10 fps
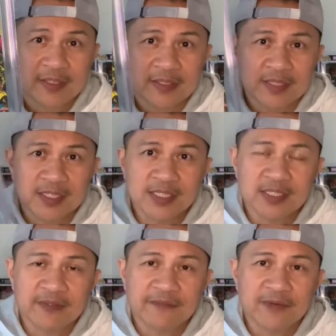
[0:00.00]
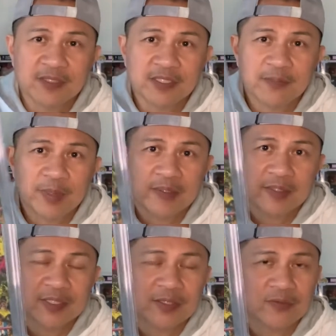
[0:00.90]
This is the first
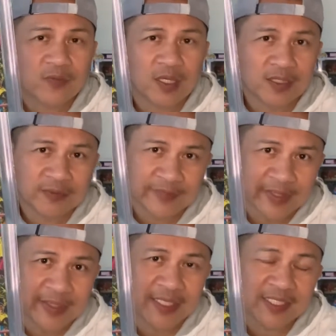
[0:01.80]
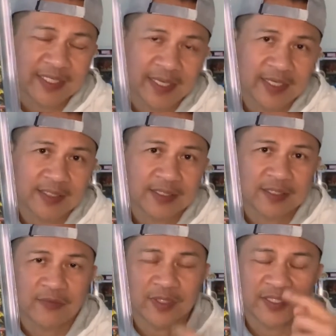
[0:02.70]
appearance. Well, in this case,
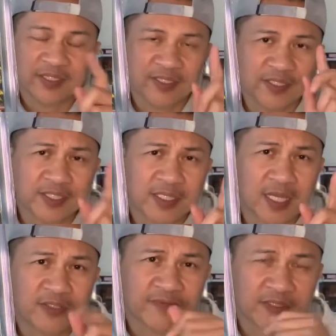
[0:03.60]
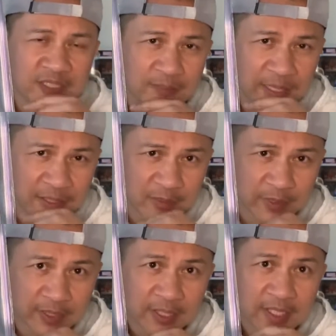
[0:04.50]
because there's a controversy about this book.